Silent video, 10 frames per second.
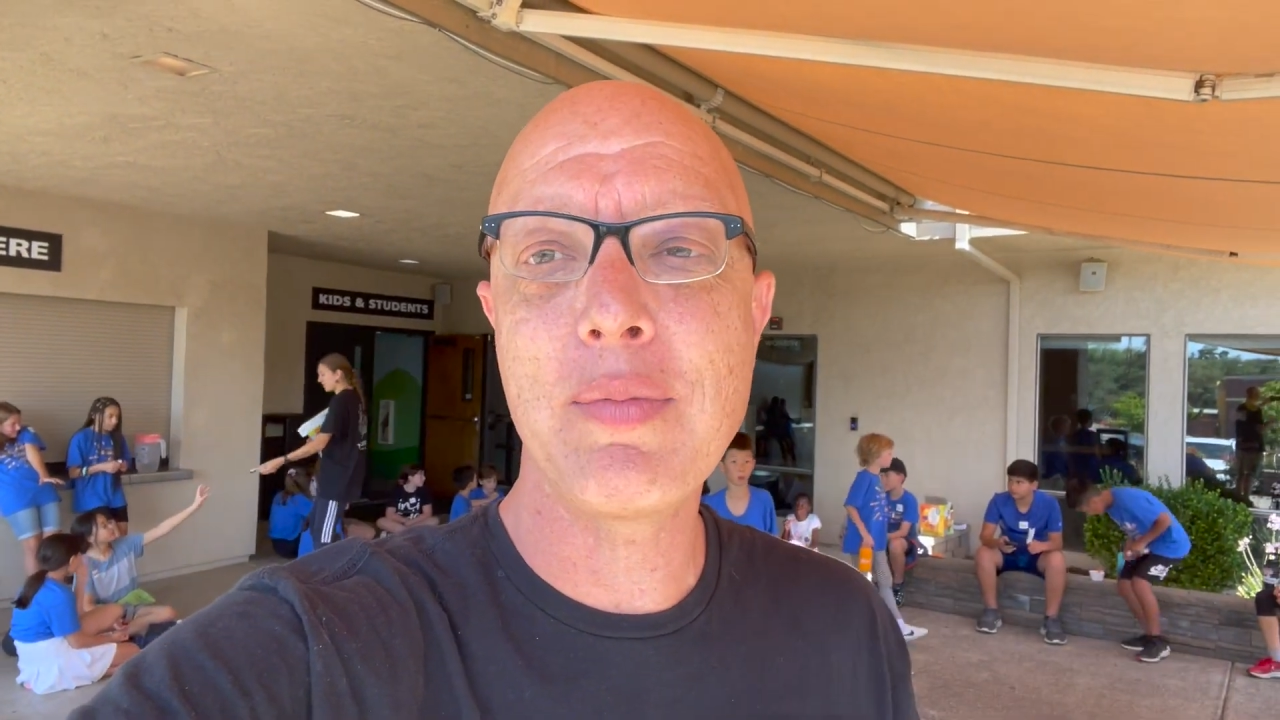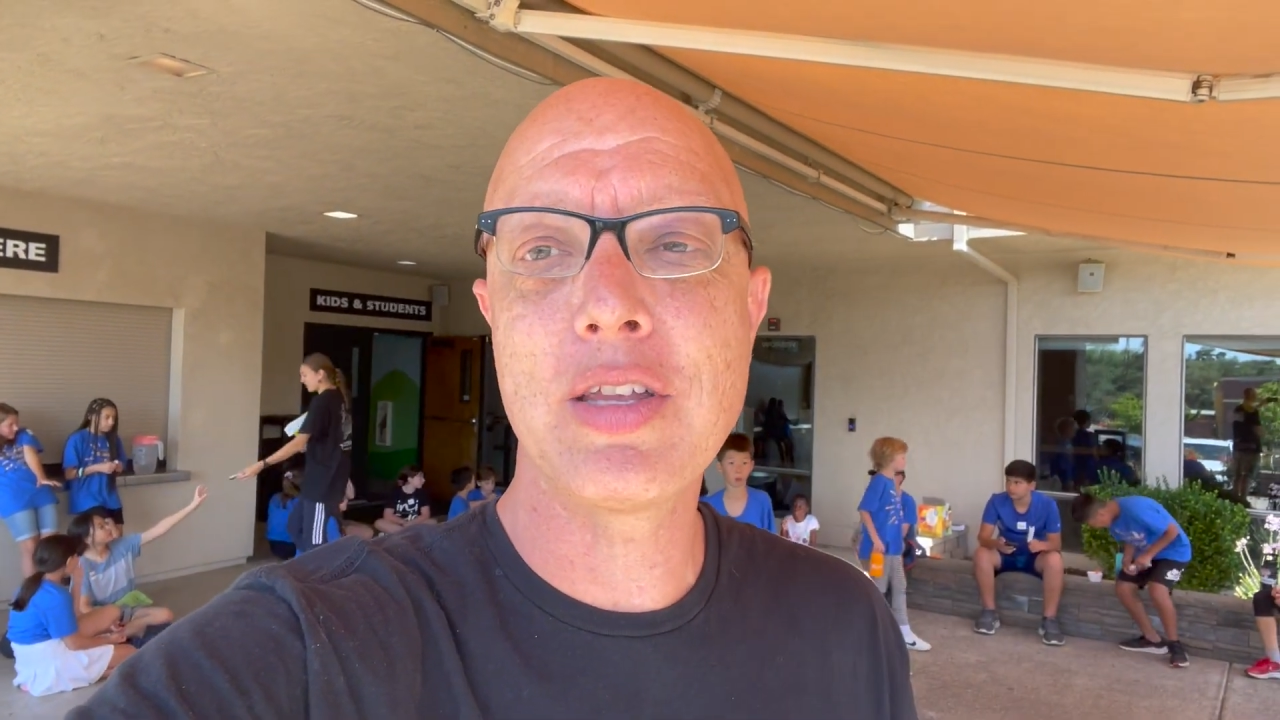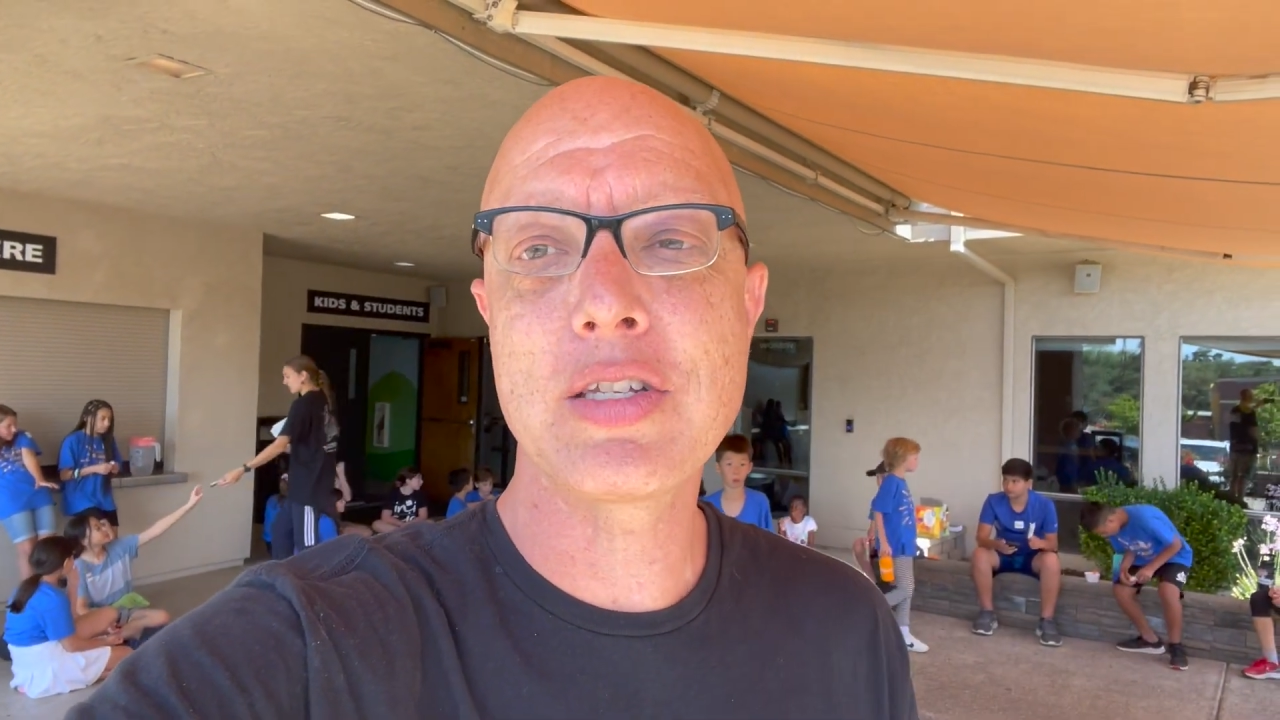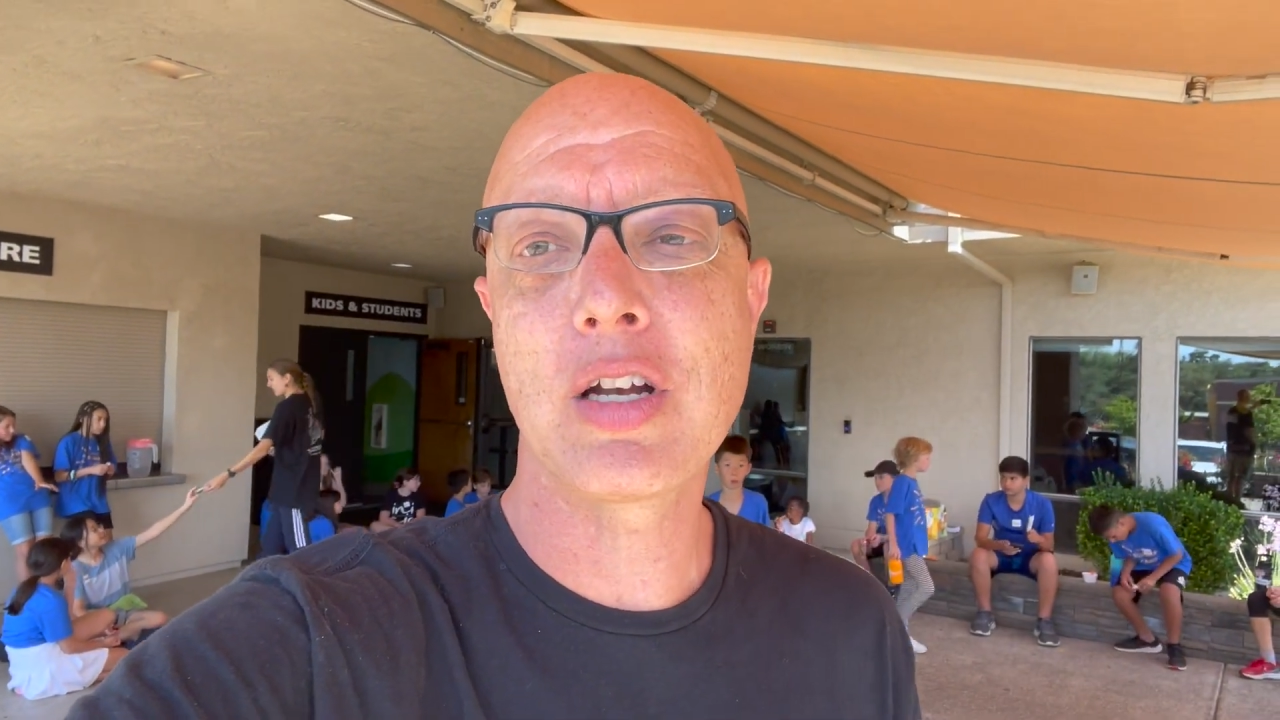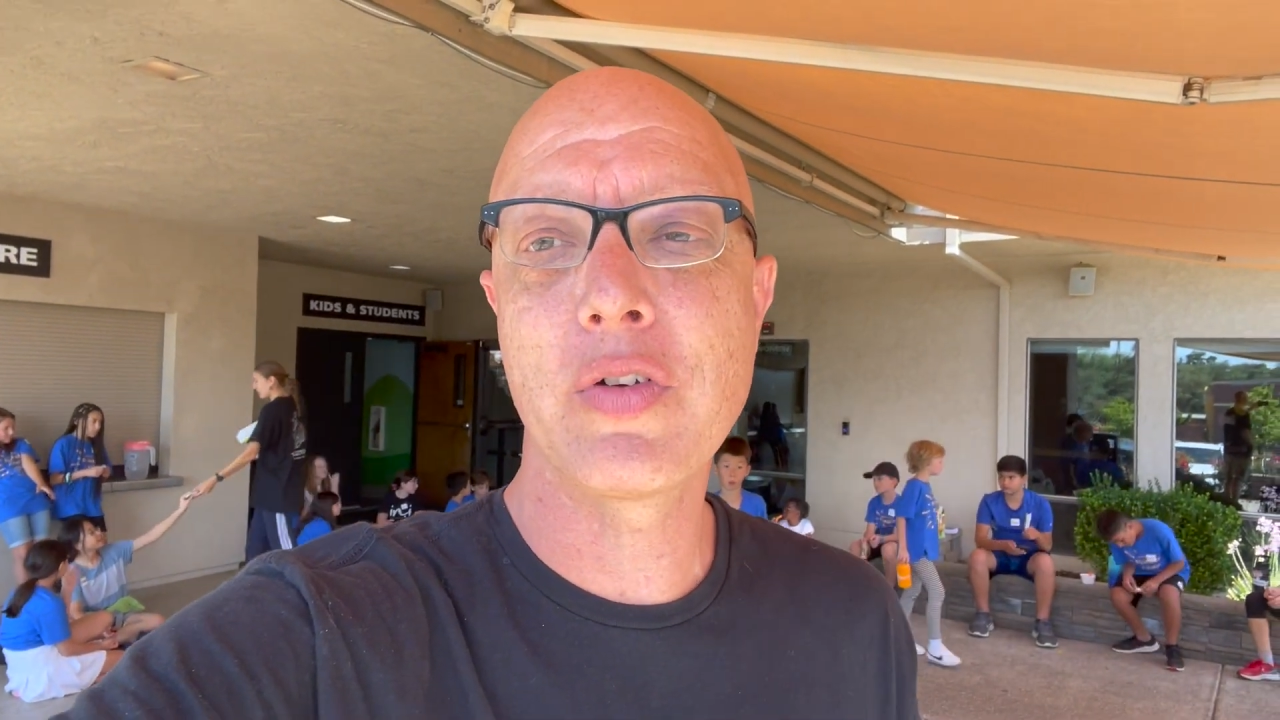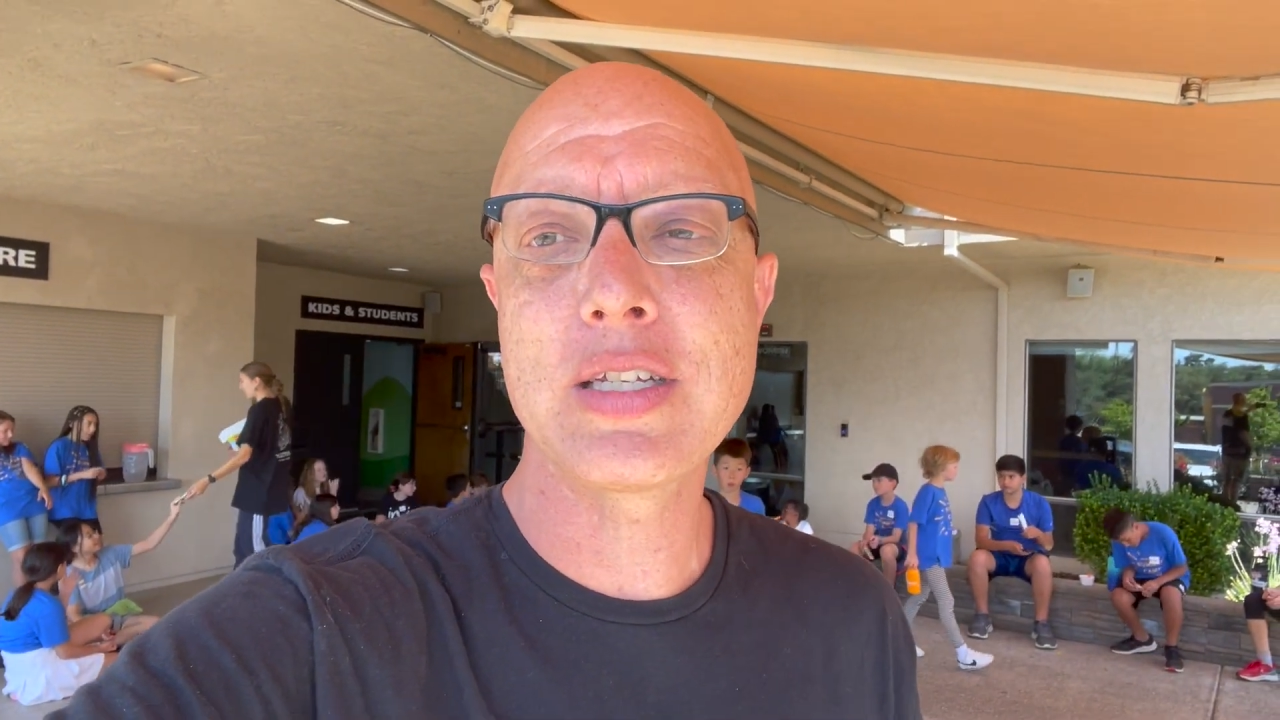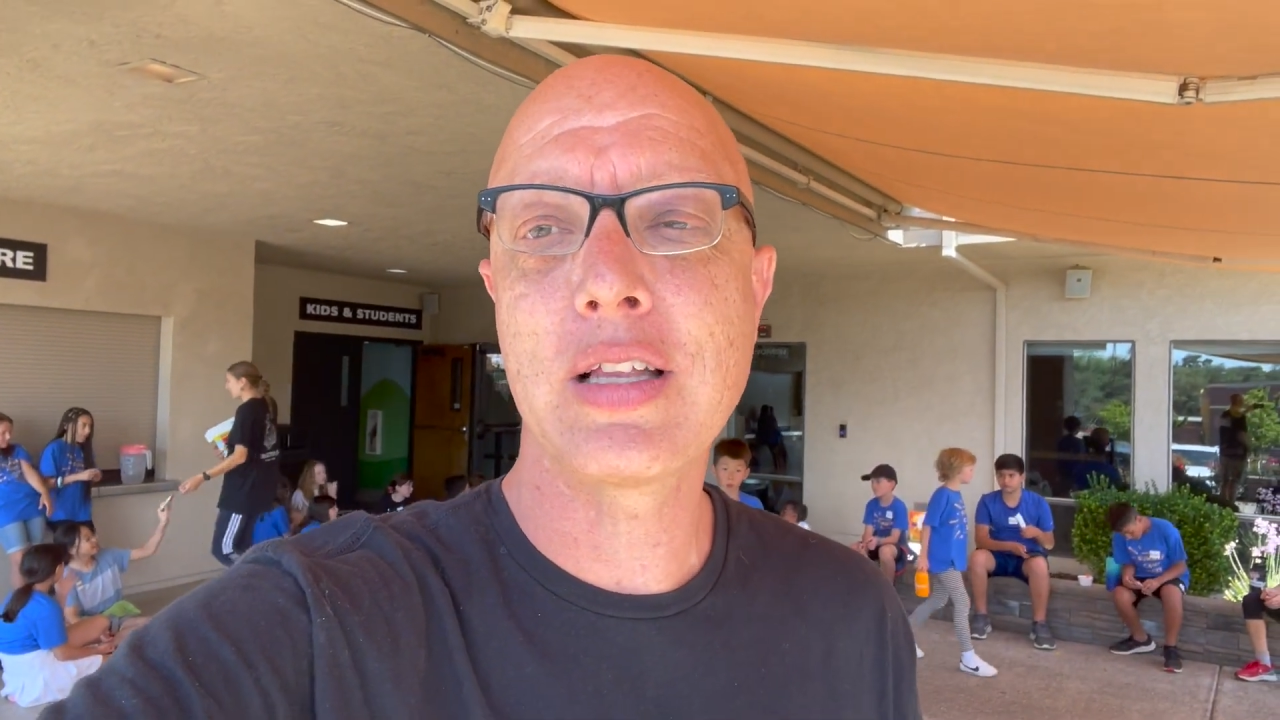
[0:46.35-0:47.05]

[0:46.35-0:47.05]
in the service,